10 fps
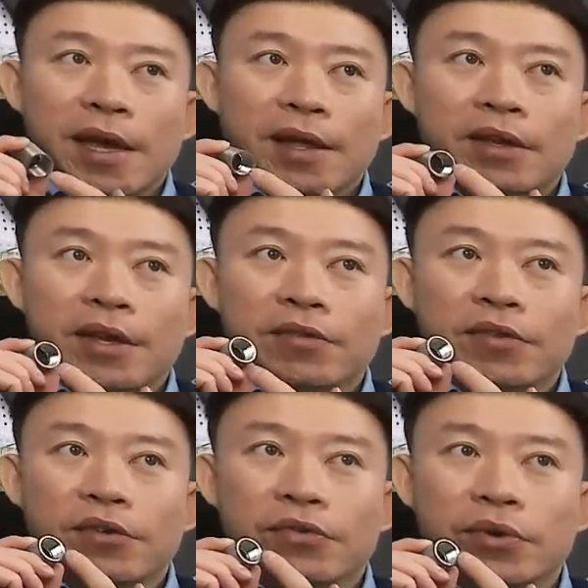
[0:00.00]
and the
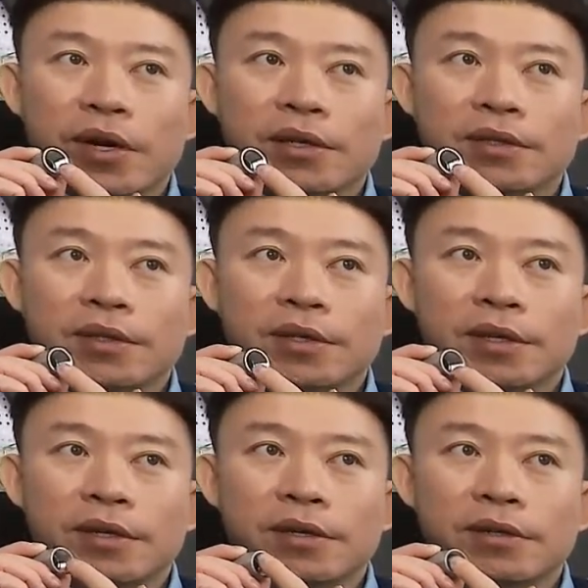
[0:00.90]
inner thread
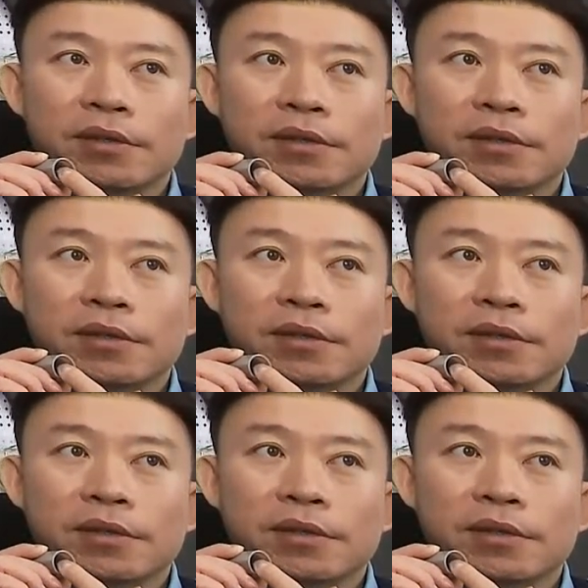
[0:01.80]
here.